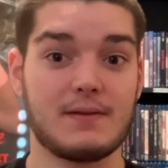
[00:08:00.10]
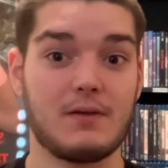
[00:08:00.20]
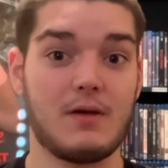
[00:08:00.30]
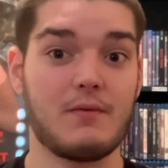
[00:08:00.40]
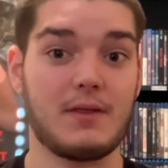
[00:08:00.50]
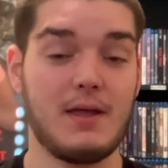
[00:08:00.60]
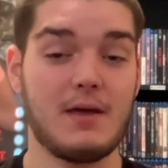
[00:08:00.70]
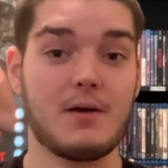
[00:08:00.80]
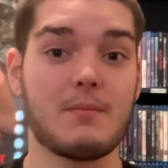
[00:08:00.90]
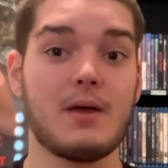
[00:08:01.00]
love with
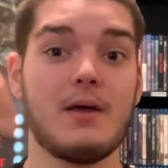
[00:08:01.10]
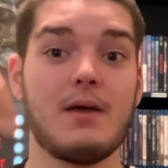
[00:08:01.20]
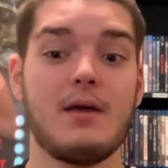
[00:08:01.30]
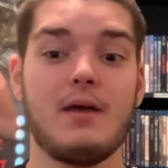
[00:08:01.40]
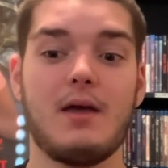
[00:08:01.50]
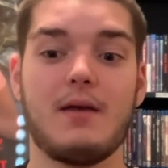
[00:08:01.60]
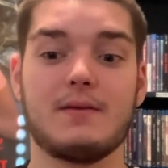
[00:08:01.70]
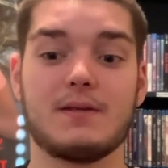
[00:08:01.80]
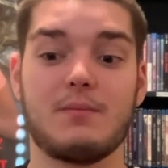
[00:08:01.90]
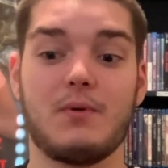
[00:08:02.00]
him,
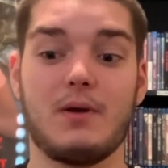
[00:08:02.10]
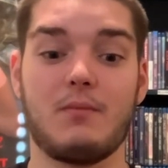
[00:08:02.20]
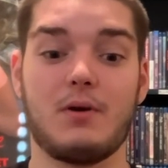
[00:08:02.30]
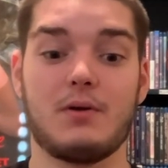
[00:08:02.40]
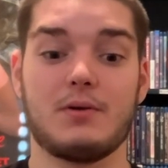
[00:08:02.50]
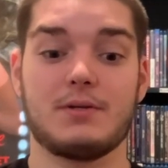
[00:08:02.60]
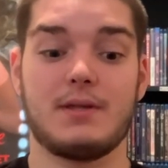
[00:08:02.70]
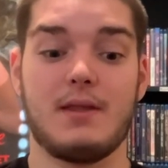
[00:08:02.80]
to the point where